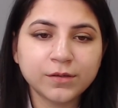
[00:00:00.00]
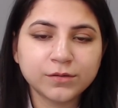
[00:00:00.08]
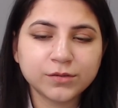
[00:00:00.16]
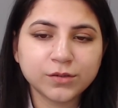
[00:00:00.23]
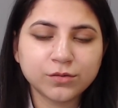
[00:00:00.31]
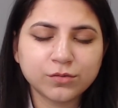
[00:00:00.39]

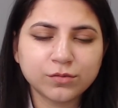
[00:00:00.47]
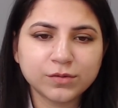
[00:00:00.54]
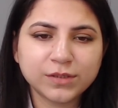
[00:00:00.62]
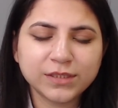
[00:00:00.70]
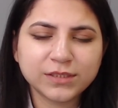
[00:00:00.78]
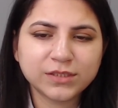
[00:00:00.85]

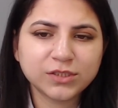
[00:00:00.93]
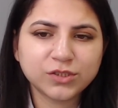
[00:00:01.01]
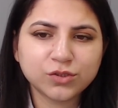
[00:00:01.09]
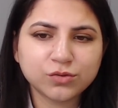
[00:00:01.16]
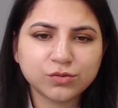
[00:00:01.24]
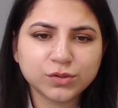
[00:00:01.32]
So this just
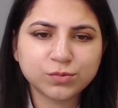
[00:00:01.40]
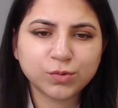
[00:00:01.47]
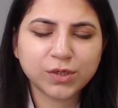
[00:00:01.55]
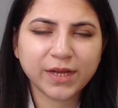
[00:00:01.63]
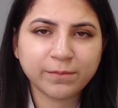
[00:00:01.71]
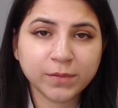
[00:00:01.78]
shows
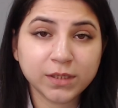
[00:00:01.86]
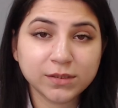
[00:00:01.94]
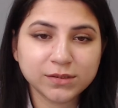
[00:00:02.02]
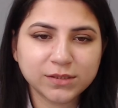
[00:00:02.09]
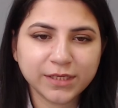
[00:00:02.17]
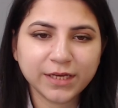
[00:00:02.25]
what
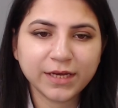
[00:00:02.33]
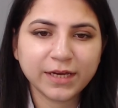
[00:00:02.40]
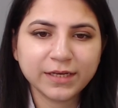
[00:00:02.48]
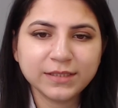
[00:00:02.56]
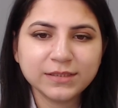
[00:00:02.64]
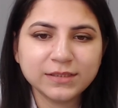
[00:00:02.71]
MLC
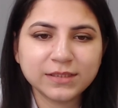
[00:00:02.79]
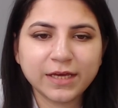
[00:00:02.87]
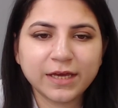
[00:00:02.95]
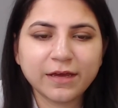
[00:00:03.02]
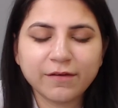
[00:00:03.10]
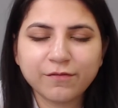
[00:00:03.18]
is.
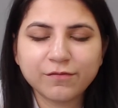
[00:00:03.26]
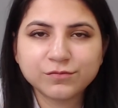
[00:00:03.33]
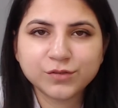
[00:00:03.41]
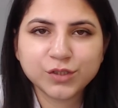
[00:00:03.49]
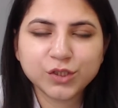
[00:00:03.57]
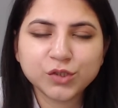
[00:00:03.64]

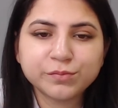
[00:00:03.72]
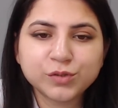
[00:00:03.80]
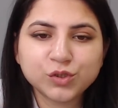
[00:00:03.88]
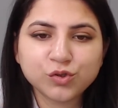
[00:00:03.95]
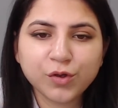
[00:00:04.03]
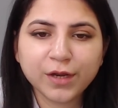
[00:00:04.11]
If
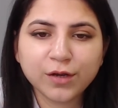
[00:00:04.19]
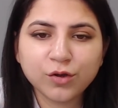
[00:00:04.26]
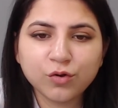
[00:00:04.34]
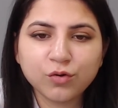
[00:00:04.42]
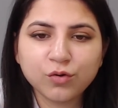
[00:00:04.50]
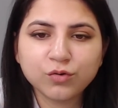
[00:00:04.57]
tubes showing
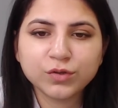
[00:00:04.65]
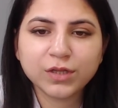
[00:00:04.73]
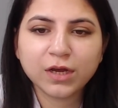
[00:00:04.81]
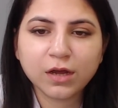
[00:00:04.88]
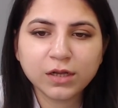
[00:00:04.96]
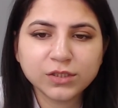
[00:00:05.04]
no growth
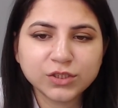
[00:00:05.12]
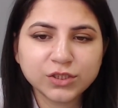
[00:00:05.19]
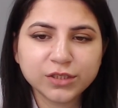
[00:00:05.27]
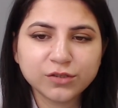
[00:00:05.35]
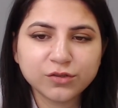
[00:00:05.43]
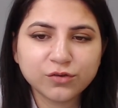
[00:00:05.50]
are
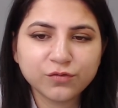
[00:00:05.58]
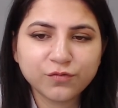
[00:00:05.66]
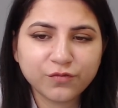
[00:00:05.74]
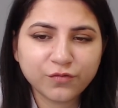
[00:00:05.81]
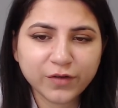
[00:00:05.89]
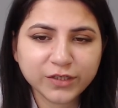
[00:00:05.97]
cultured into
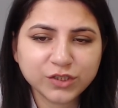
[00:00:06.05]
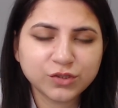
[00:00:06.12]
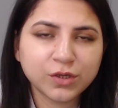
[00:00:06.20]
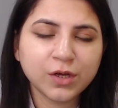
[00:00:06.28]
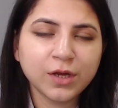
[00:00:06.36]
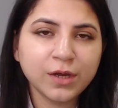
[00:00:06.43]

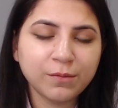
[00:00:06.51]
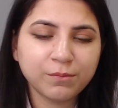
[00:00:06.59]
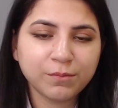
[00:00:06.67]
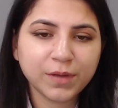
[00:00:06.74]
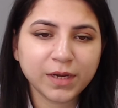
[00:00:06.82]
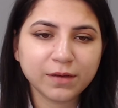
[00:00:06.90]
fresh
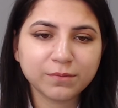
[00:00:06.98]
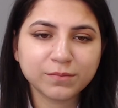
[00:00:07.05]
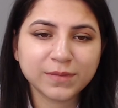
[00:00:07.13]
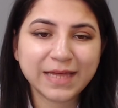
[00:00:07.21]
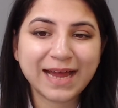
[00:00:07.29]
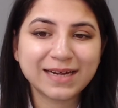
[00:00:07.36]

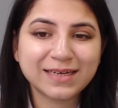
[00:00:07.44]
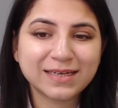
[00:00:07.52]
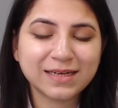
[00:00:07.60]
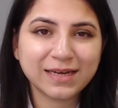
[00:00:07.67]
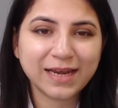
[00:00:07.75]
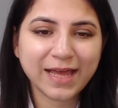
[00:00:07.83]
medium
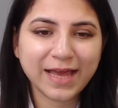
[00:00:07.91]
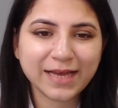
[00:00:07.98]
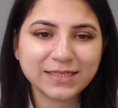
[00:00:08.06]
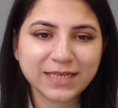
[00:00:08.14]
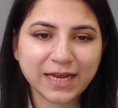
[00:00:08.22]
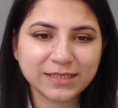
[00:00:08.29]
that
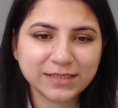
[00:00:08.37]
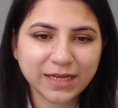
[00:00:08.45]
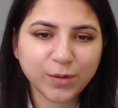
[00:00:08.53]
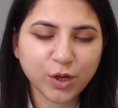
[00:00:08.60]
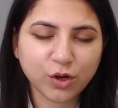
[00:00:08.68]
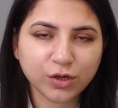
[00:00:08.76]
lacks
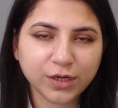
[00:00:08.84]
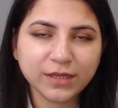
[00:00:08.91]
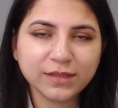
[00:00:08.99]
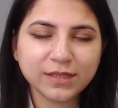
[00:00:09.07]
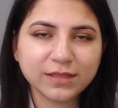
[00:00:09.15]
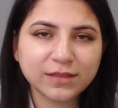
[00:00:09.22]

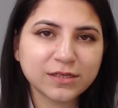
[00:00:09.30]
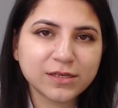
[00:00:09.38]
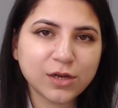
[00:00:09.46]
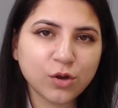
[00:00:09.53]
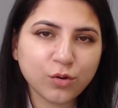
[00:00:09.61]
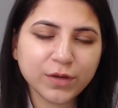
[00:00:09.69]
antibiotic, then
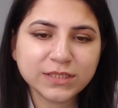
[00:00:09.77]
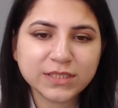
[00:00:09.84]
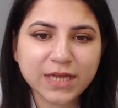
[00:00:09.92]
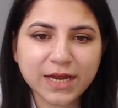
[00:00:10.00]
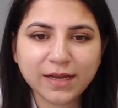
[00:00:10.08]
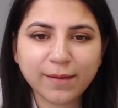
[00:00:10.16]
the
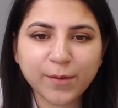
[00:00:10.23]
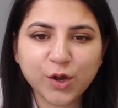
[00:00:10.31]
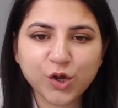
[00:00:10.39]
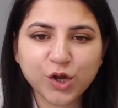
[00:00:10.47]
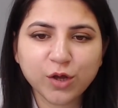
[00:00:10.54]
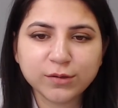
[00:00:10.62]
lowest
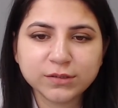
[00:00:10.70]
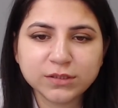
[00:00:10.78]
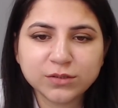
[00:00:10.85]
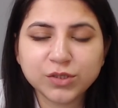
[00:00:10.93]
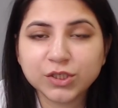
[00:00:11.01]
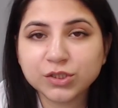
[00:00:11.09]
antibiotic
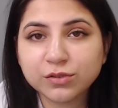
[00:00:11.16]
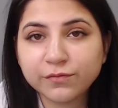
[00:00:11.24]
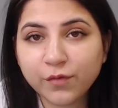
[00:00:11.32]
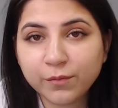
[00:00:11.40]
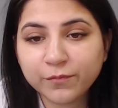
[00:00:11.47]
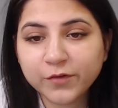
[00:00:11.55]

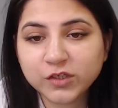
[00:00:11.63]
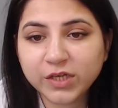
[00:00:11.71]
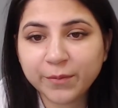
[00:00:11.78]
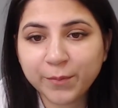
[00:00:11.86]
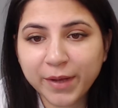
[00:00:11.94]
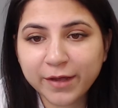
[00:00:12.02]
concentration from
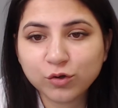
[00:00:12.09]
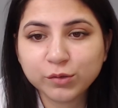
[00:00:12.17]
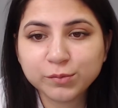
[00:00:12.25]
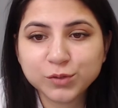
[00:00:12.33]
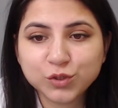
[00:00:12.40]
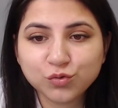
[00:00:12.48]
which
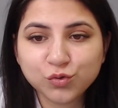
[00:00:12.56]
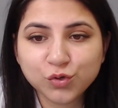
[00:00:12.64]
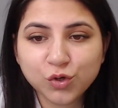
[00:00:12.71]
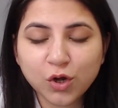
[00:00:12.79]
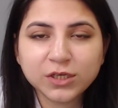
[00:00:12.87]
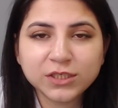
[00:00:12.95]
microbes do
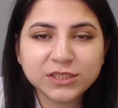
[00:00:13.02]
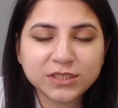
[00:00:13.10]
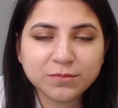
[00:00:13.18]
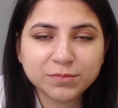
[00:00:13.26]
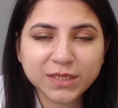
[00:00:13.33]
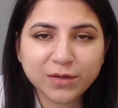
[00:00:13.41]
not
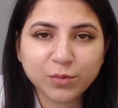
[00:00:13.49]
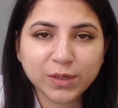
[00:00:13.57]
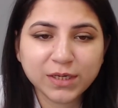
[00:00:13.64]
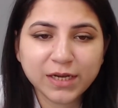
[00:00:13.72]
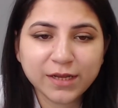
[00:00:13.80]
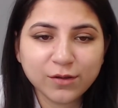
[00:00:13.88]

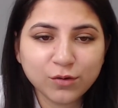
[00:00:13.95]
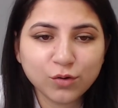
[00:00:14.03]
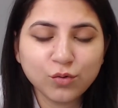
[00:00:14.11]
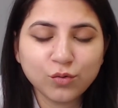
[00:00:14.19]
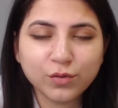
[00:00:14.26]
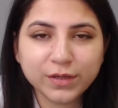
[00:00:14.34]
subsequently
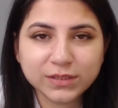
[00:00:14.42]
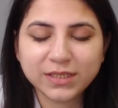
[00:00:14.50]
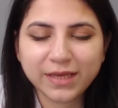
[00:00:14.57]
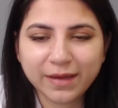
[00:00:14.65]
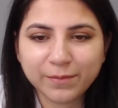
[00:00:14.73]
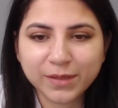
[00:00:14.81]
grow is
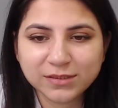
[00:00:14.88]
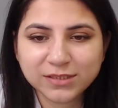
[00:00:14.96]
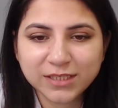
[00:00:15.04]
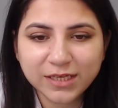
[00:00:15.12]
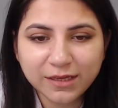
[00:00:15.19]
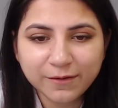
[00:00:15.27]
the
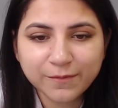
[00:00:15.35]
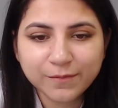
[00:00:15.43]
MLC.